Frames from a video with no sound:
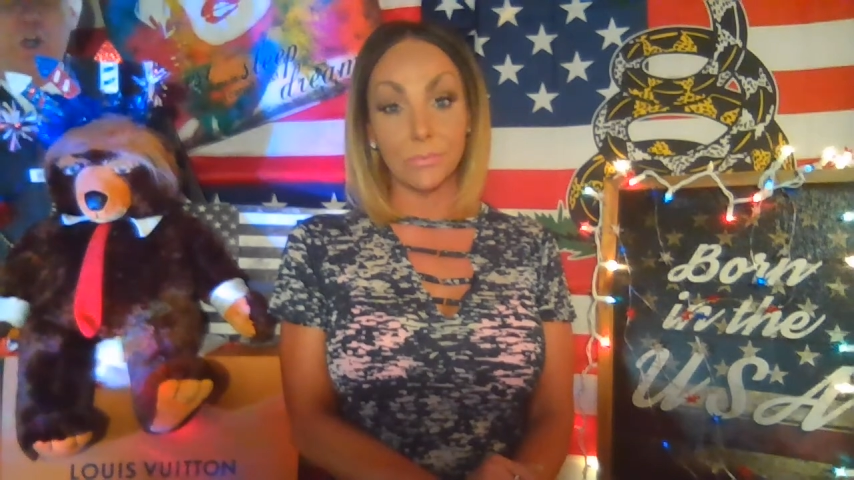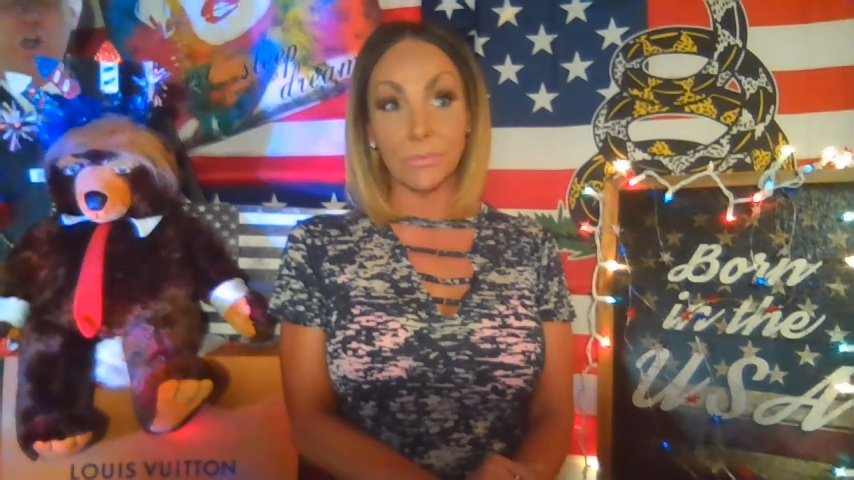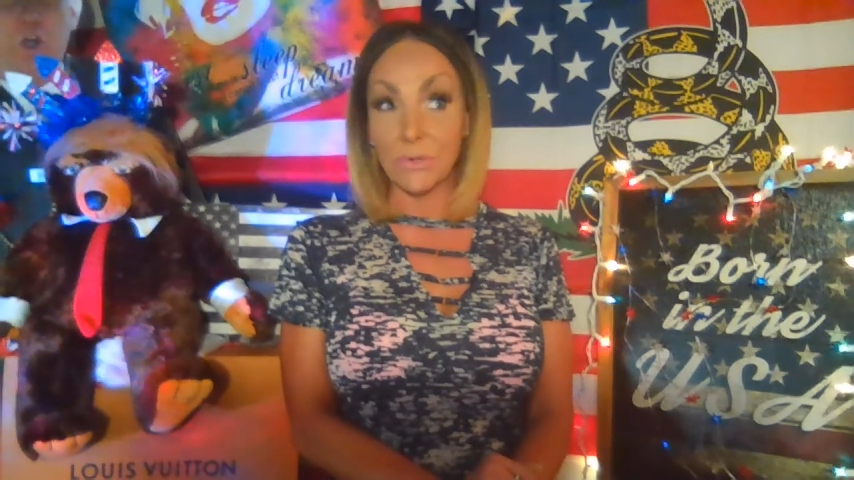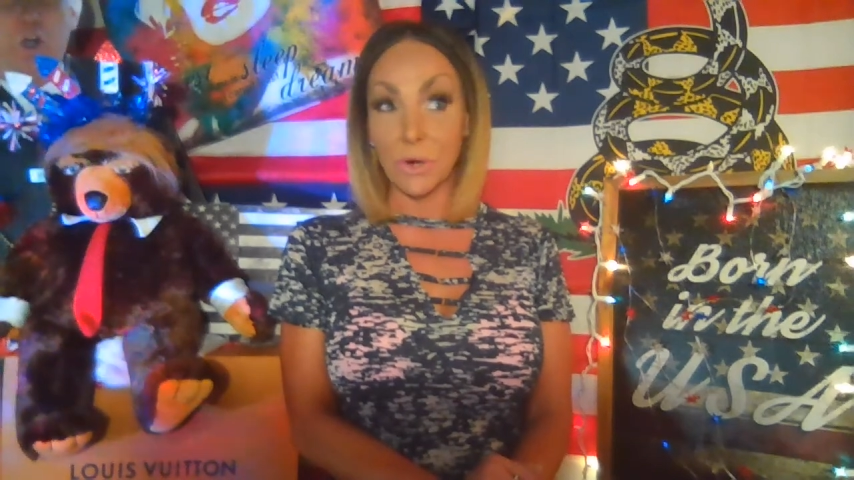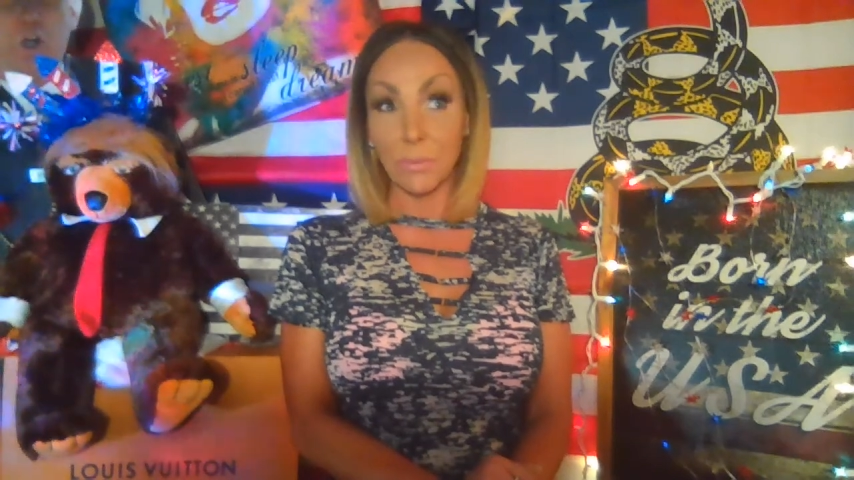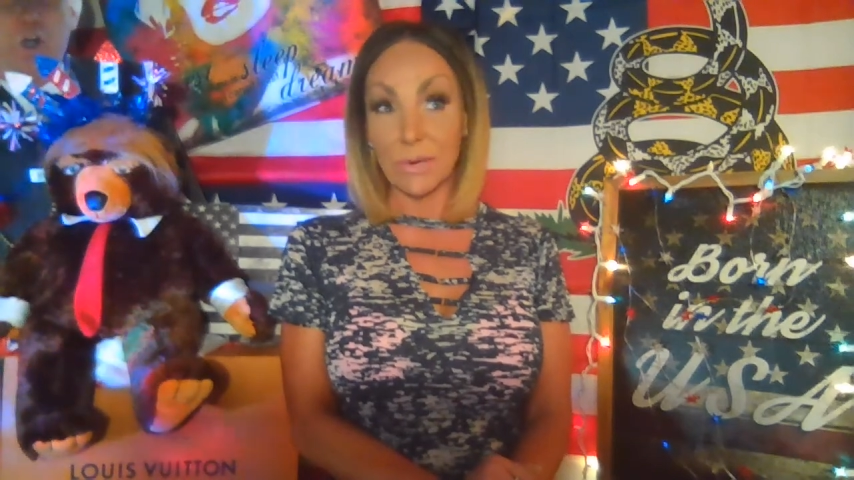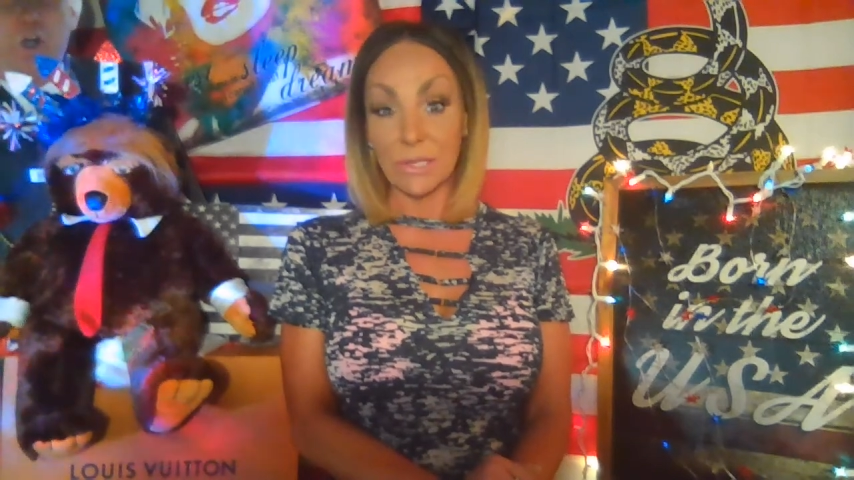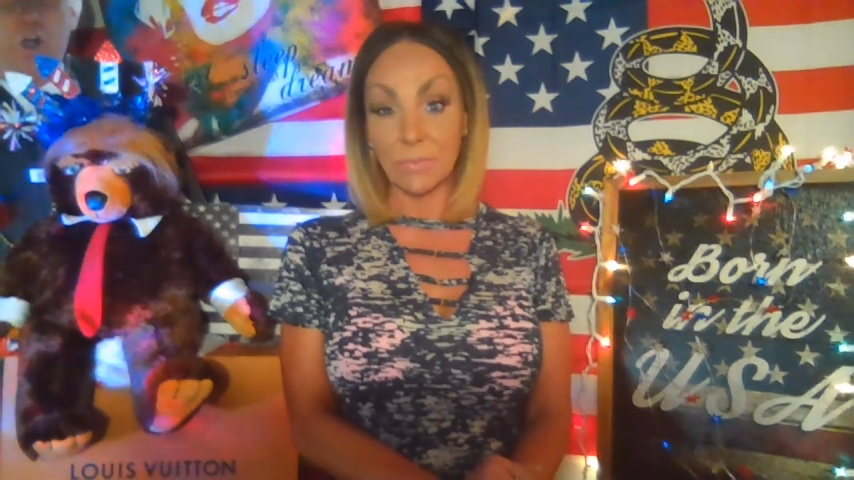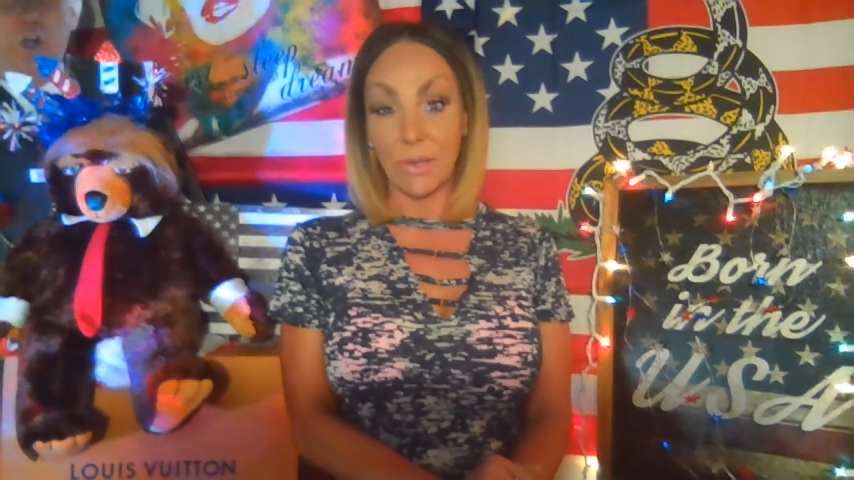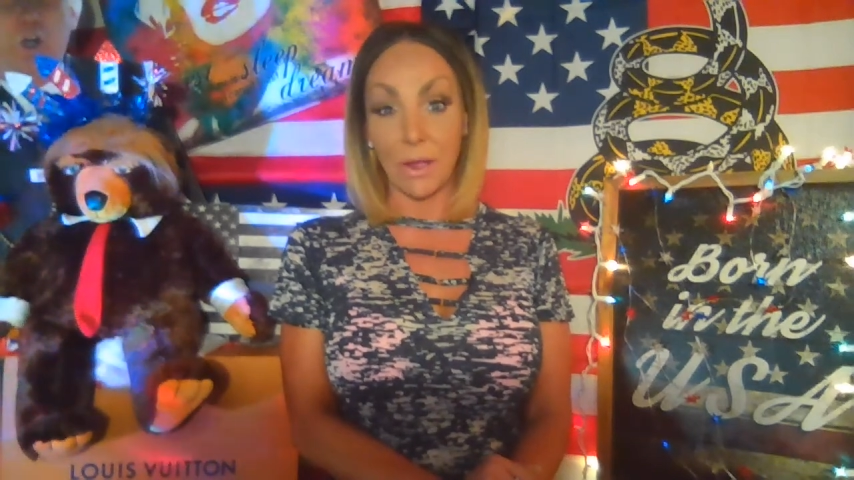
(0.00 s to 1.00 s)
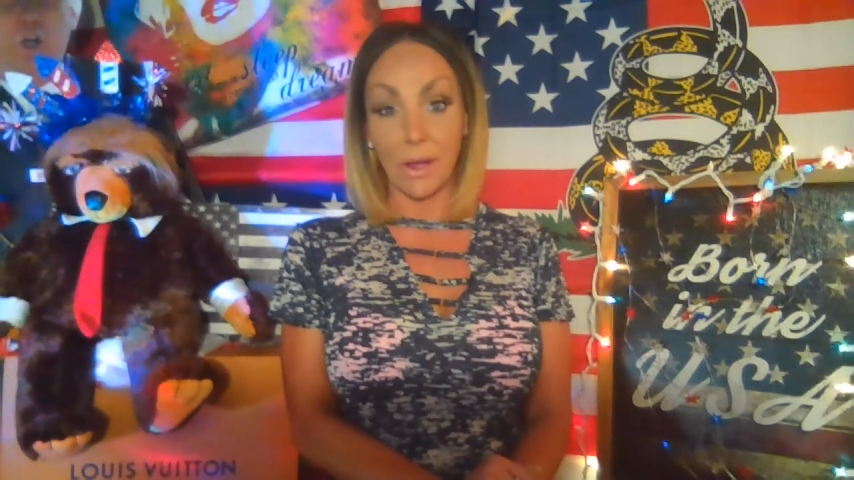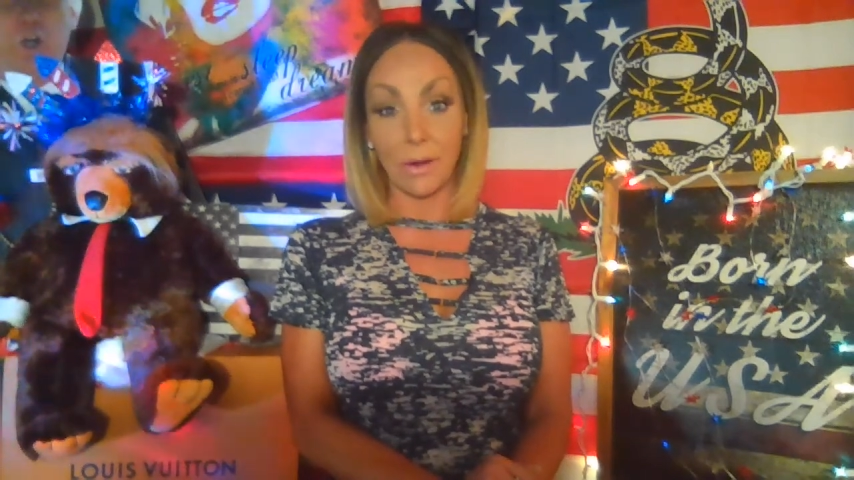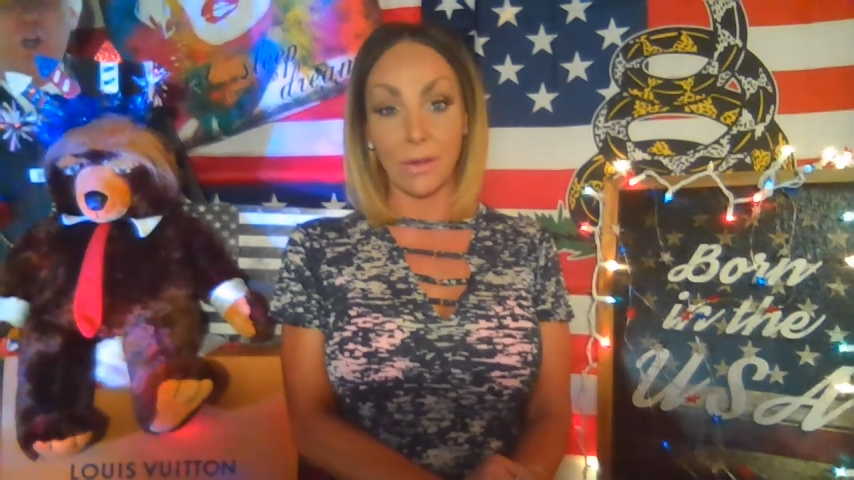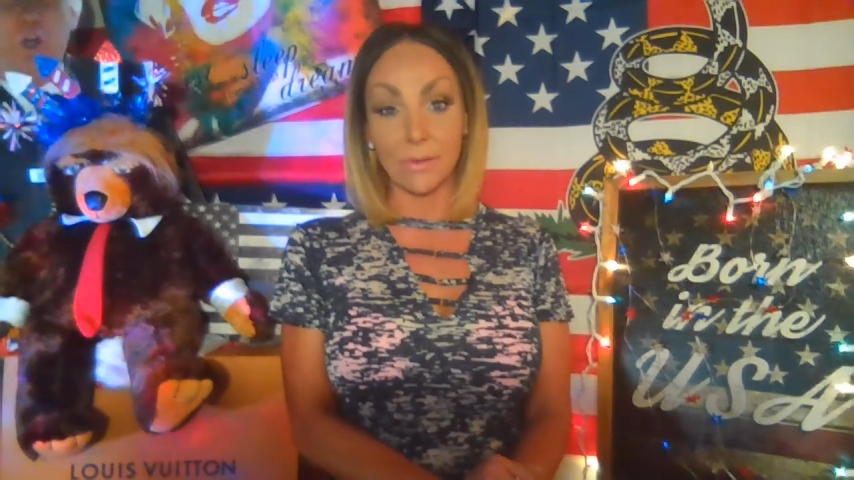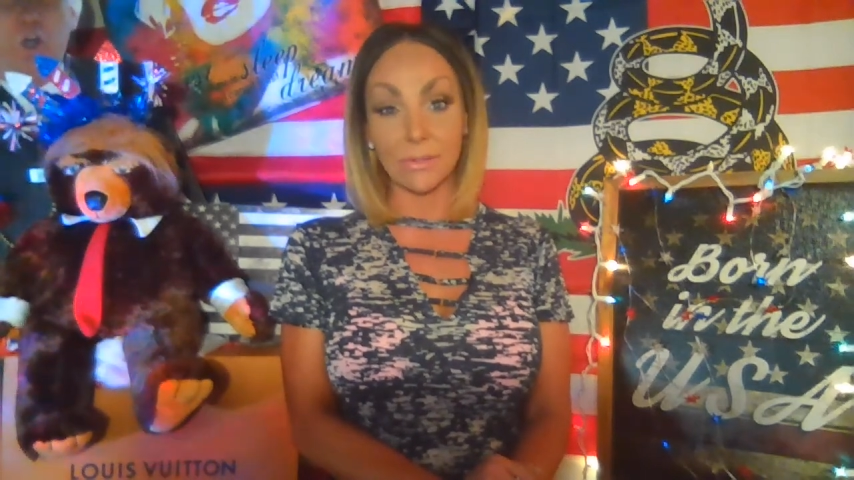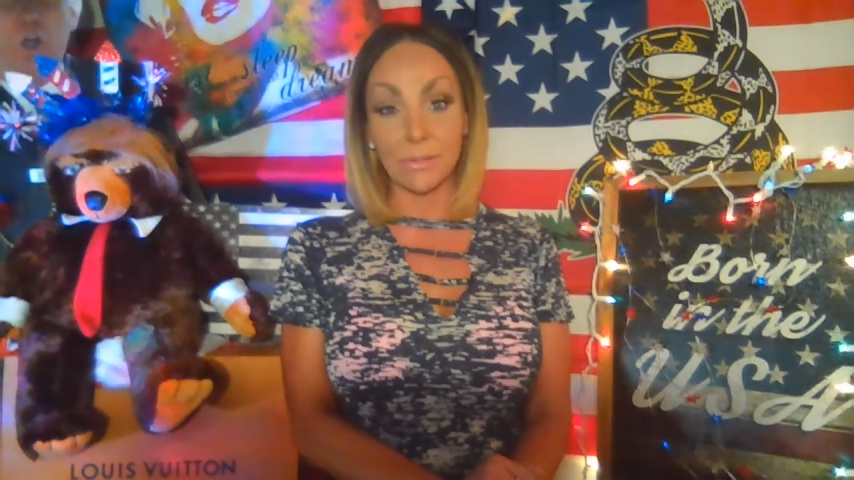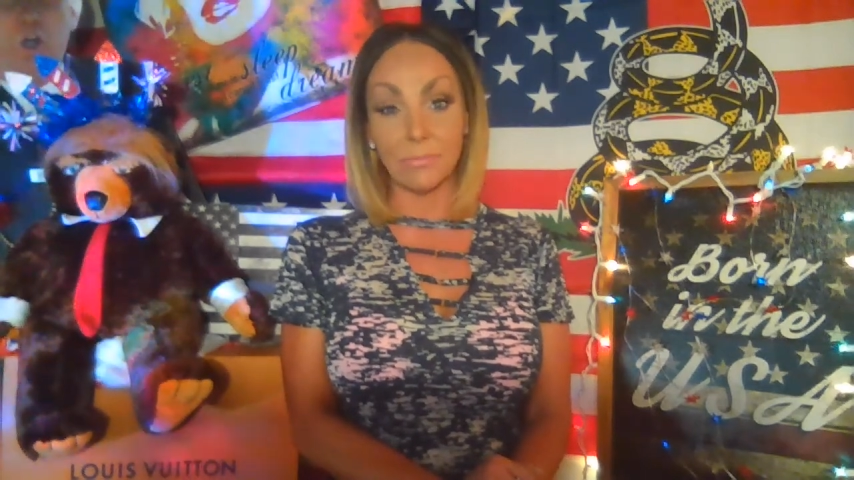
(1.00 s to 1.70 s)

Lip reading: Nobody's being honest.